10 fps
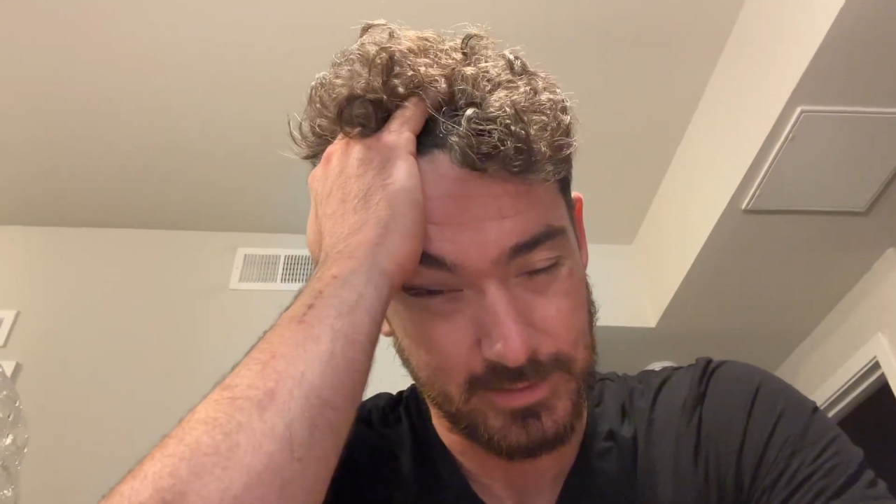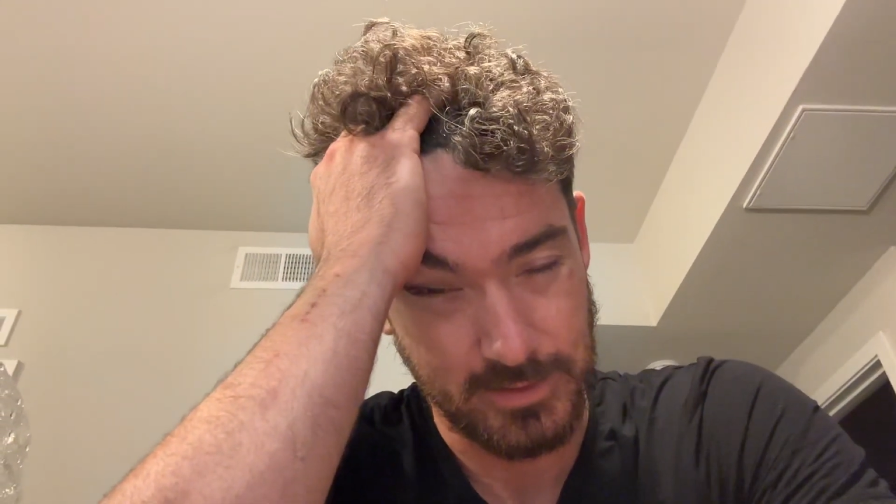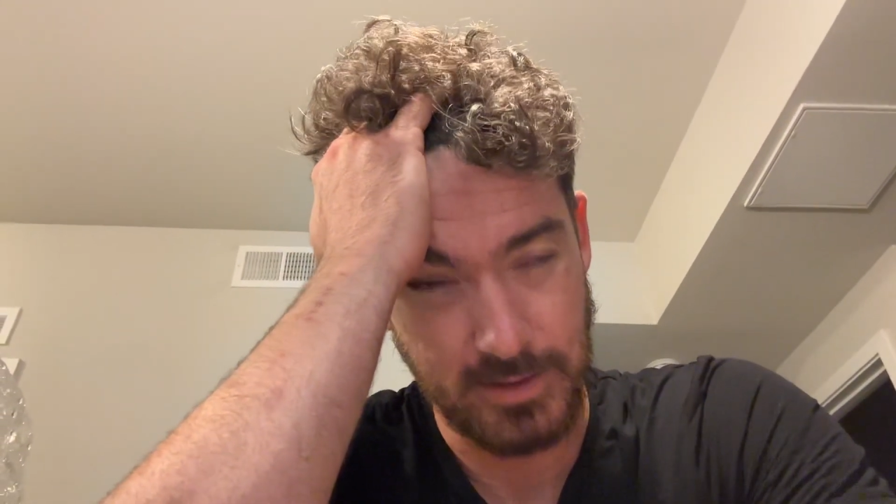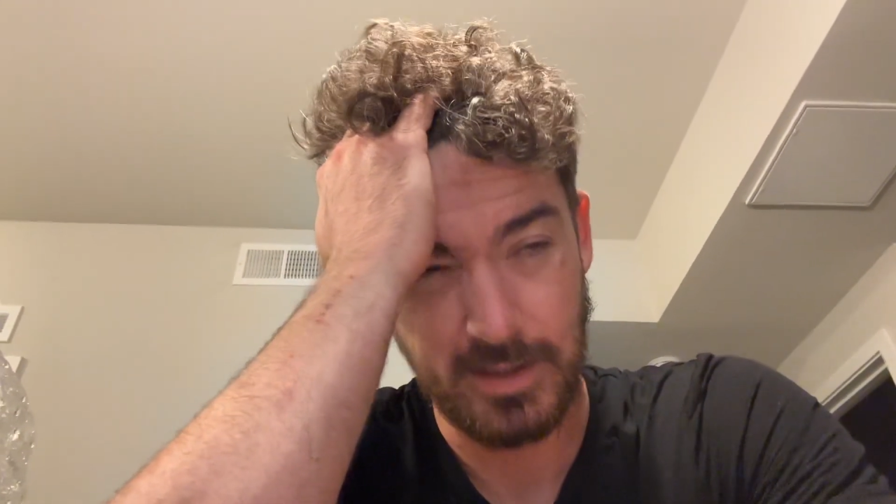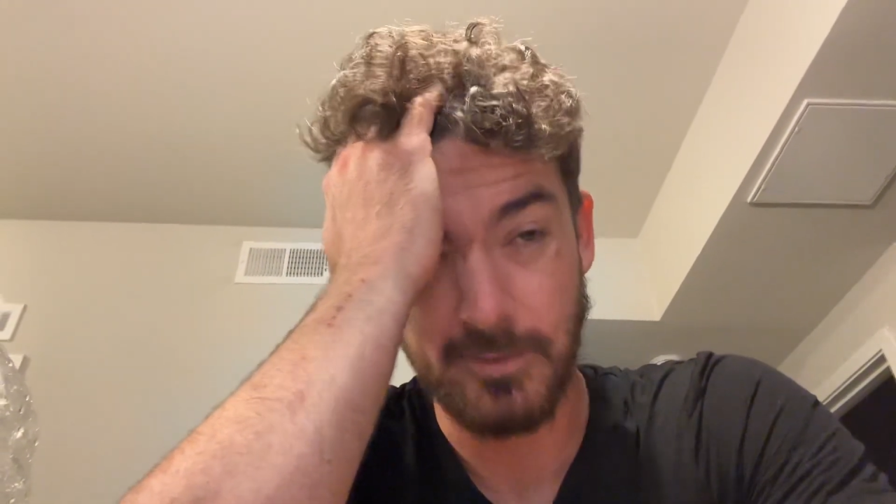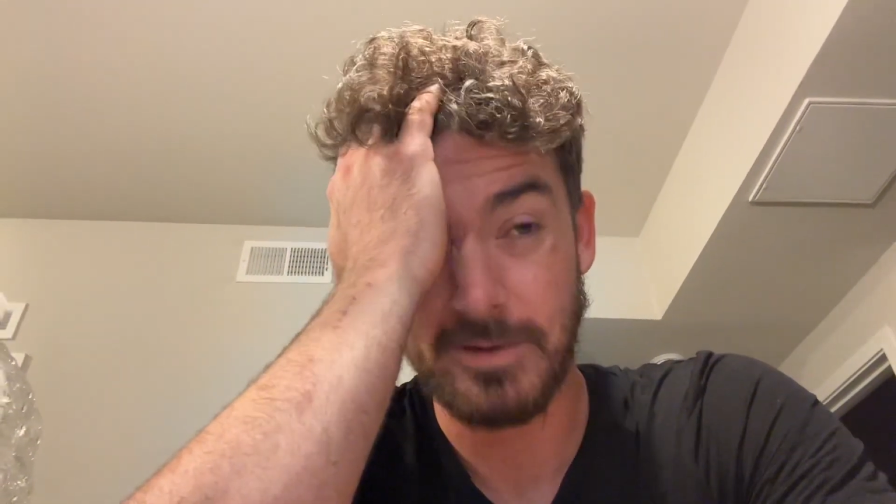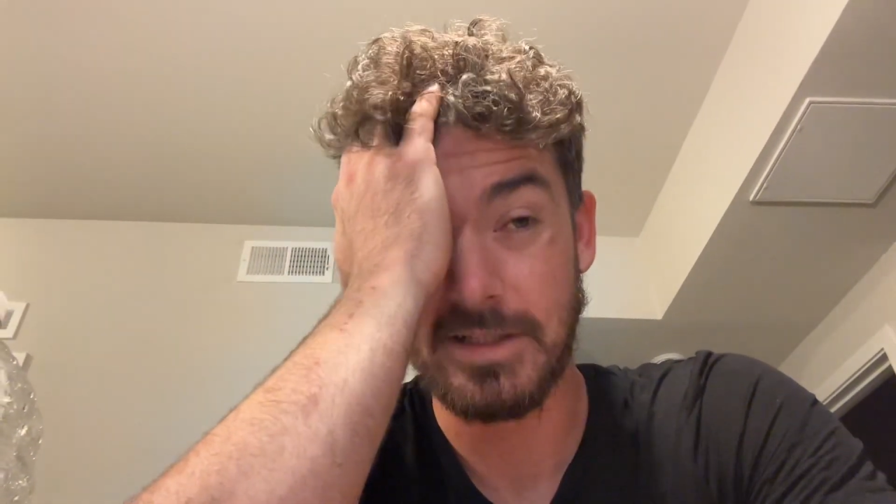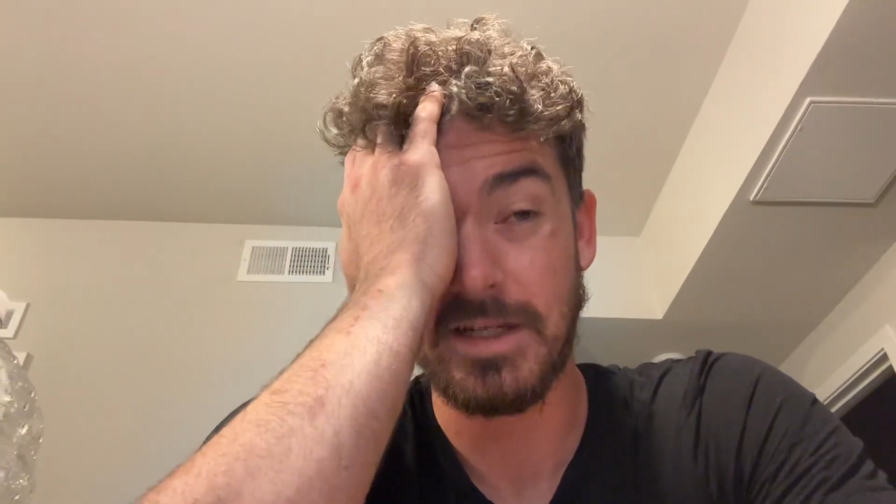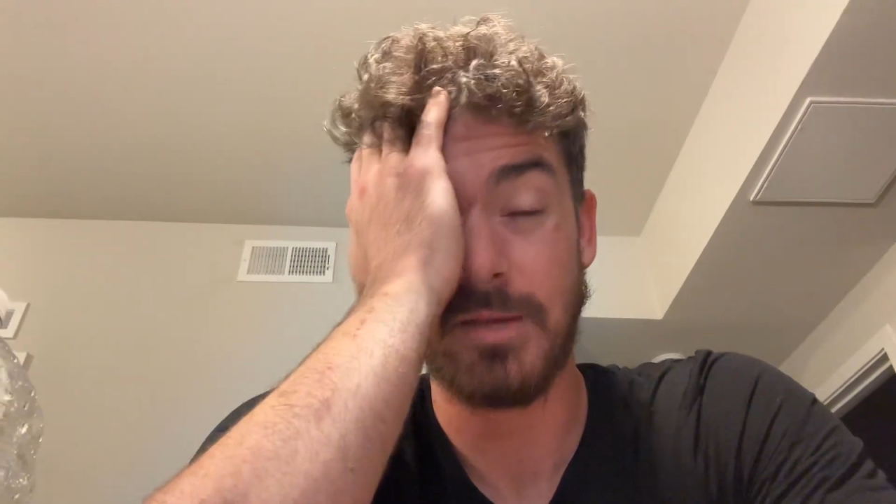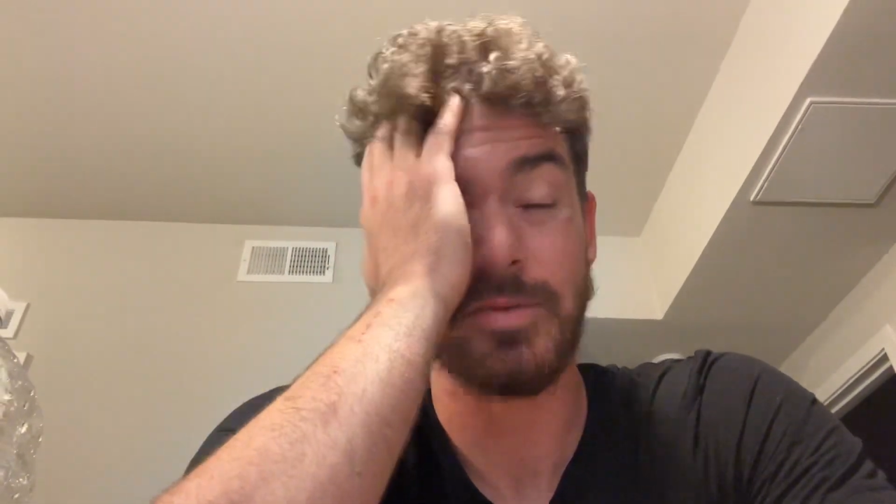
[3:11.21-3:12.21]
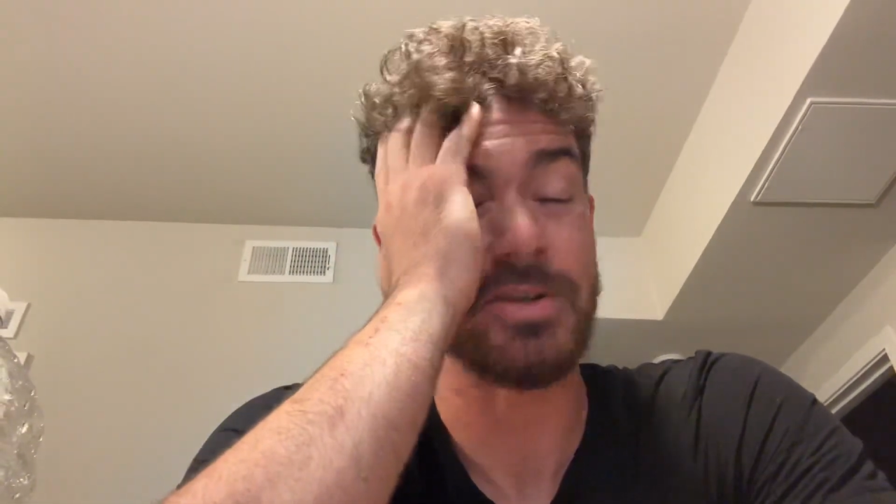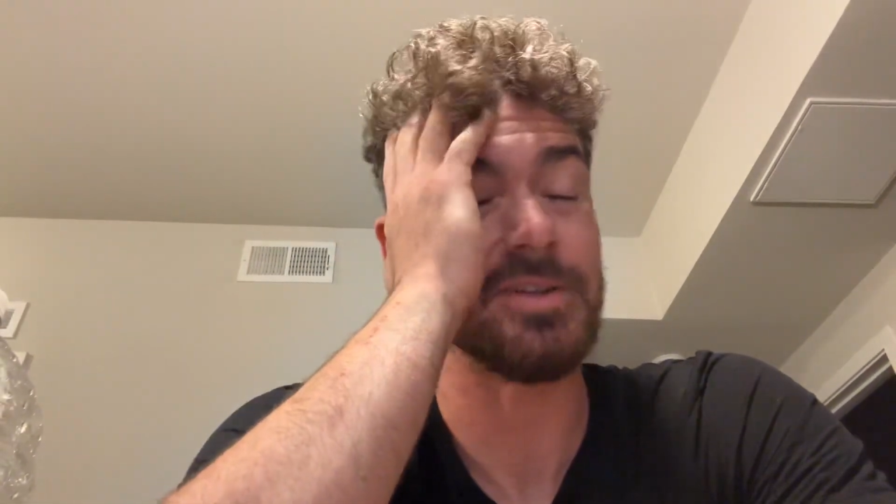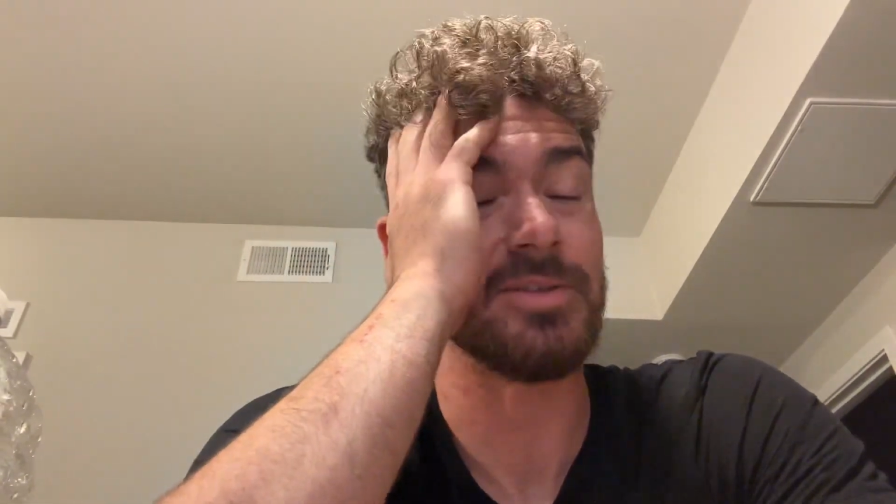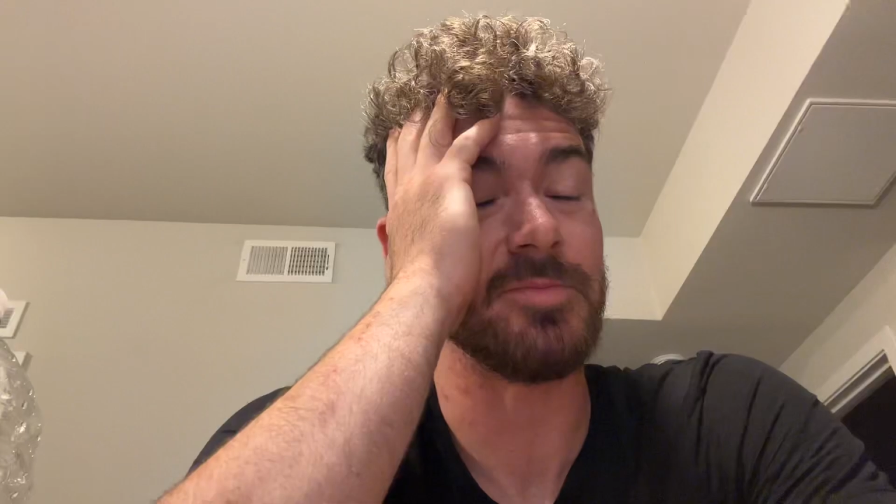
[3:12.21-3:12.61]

hung out with the neighbor a little